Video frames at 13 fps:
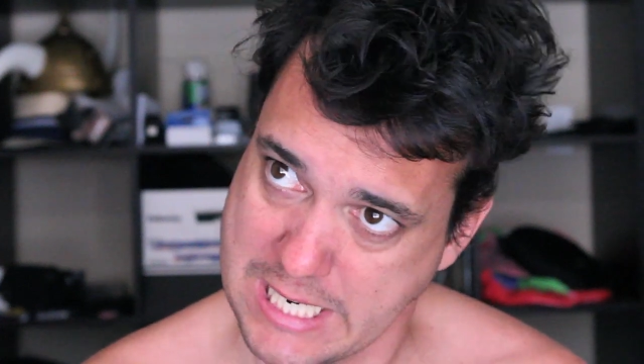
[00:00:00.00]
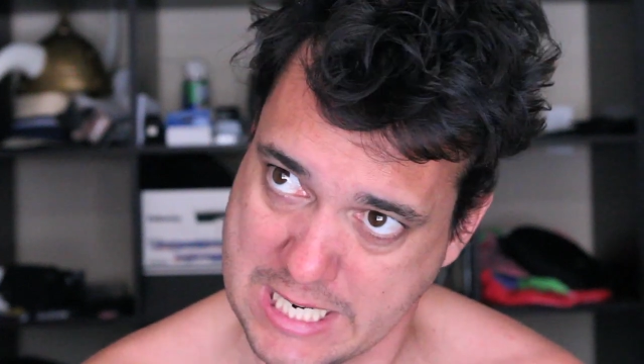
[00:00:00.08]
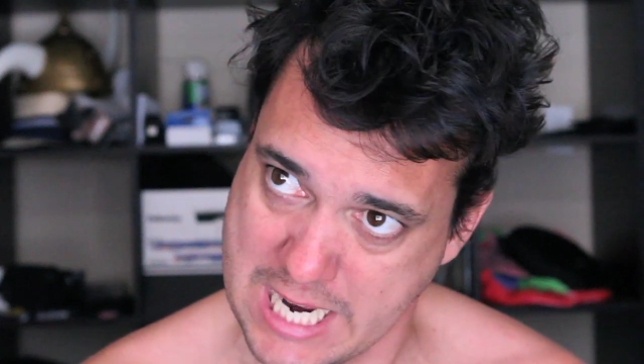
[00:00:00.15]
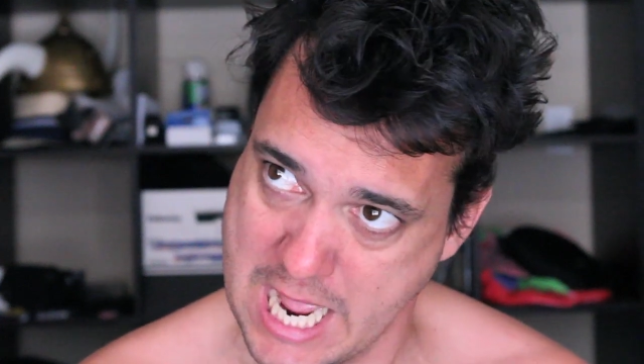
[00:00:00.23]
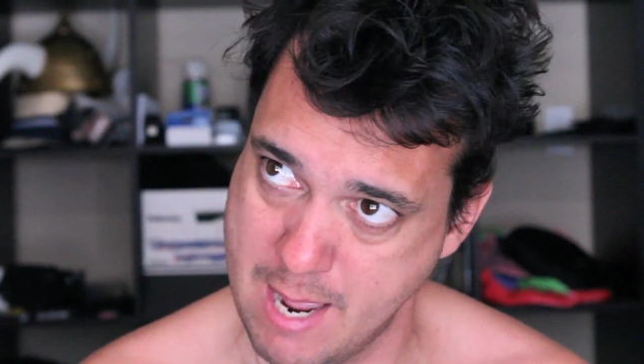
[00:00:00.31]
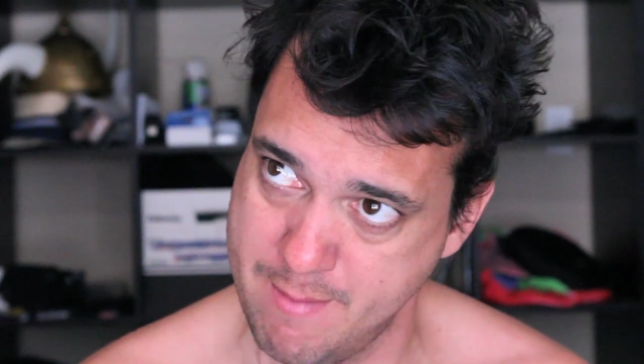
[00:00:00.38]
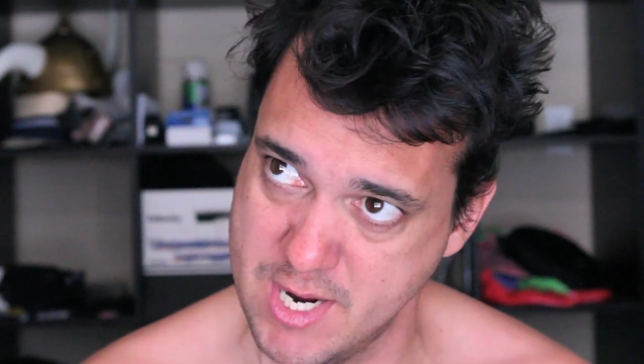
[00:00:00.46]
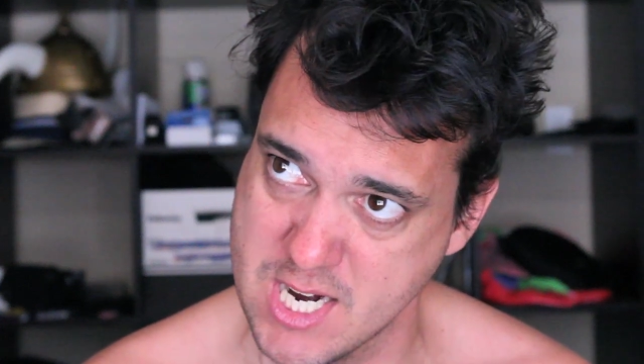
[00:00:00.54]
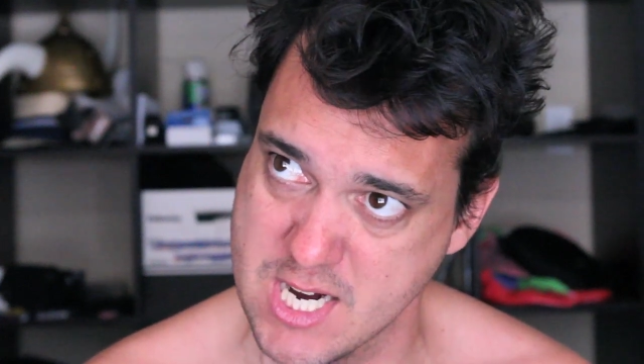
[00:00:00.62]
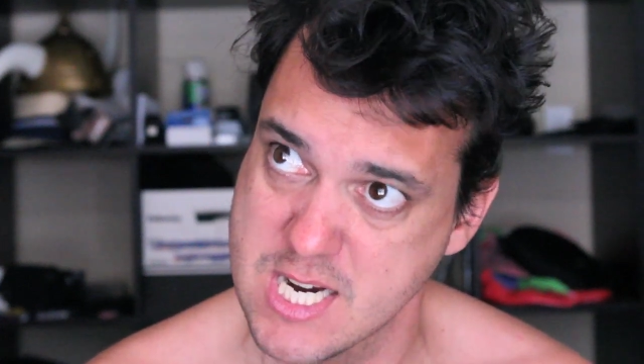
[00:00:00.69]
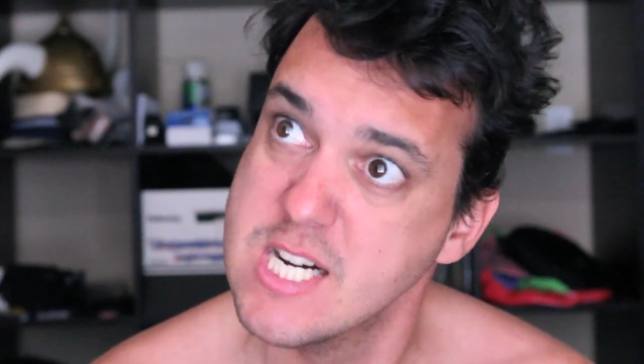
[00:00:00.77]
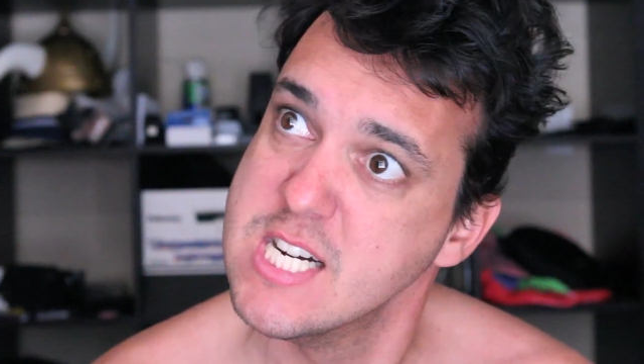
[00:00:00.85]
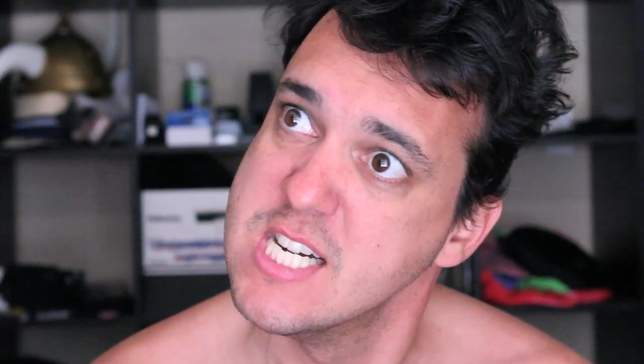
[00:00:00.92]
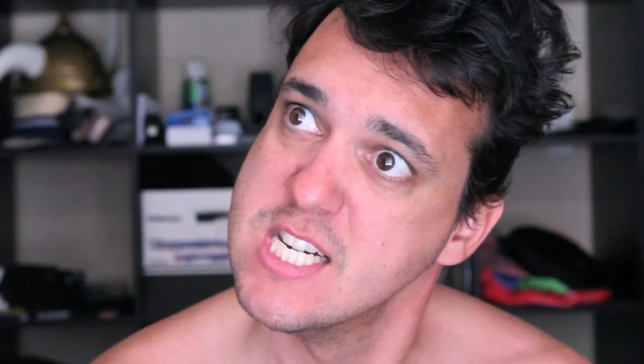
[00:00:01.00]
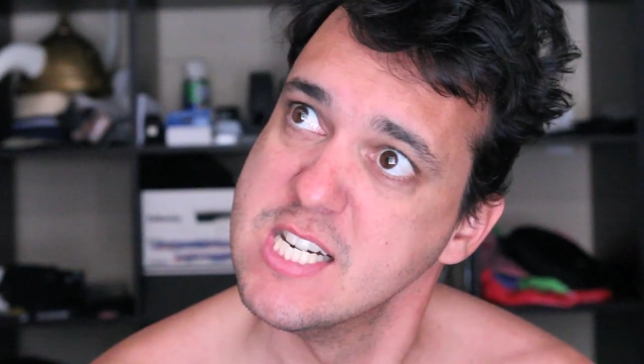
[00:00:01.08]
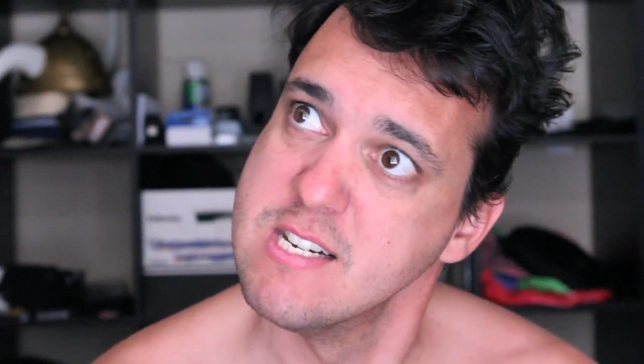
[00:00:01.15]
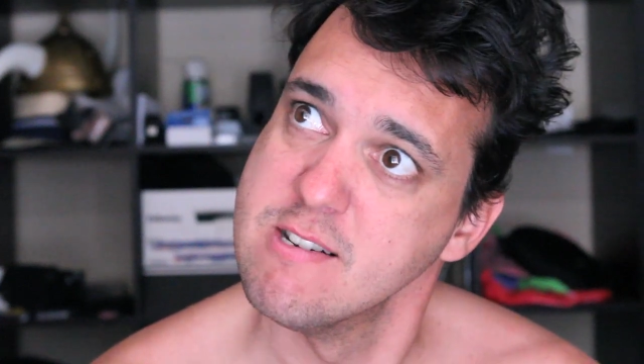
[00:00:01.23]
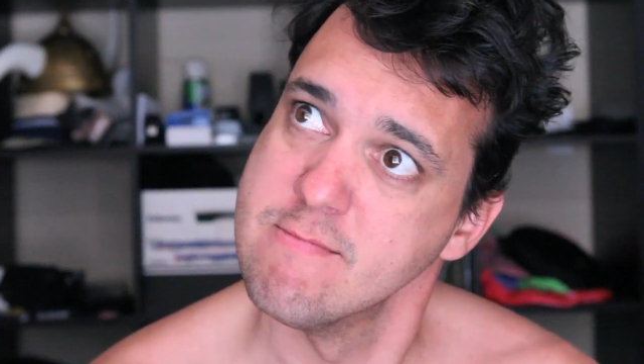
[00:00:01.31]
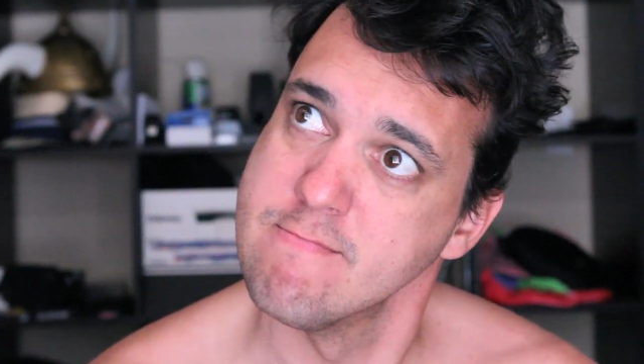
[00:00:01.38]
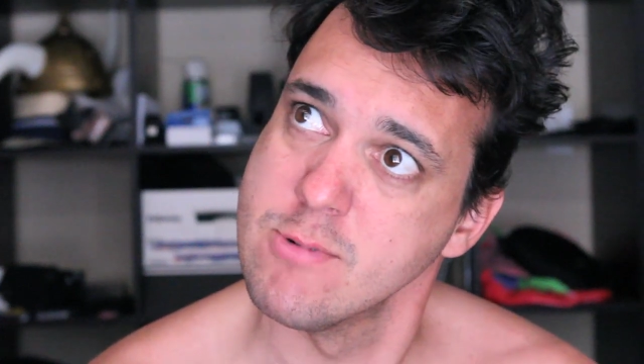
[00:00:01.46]
Climbing
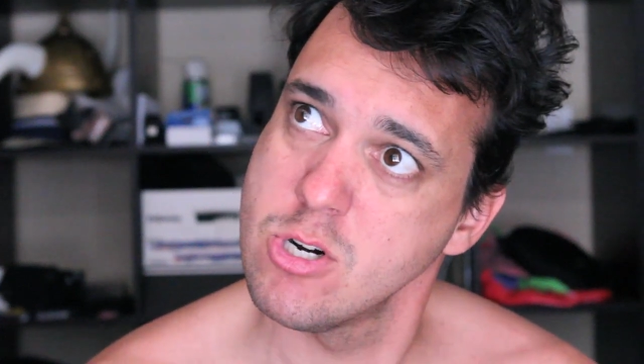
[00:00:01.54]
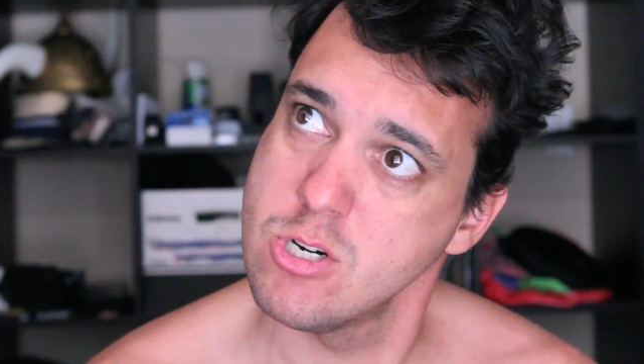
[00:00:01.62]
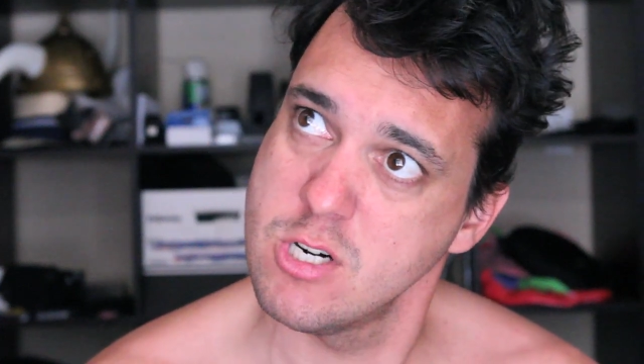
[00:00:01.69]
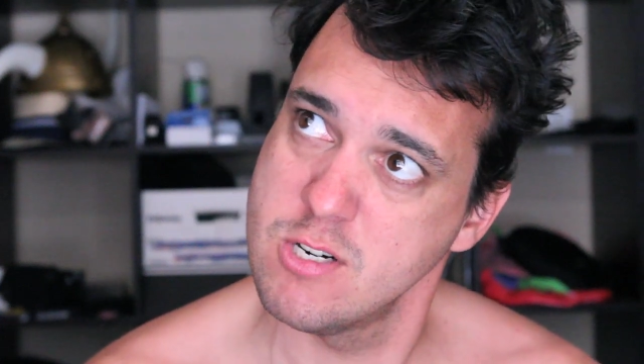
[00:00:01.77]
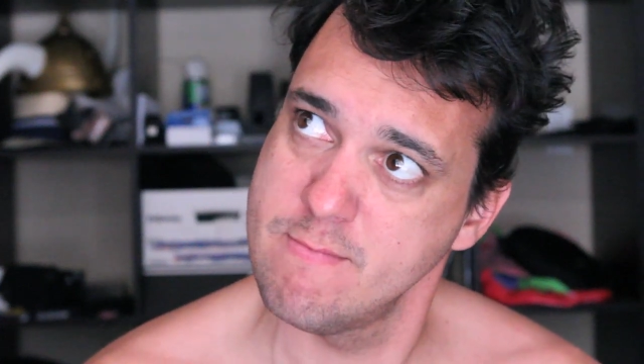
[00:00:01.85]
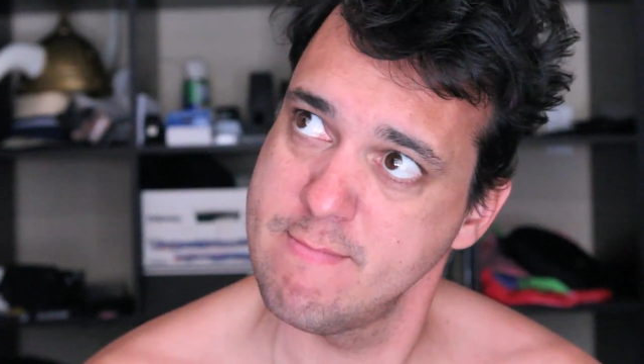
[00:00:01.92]
more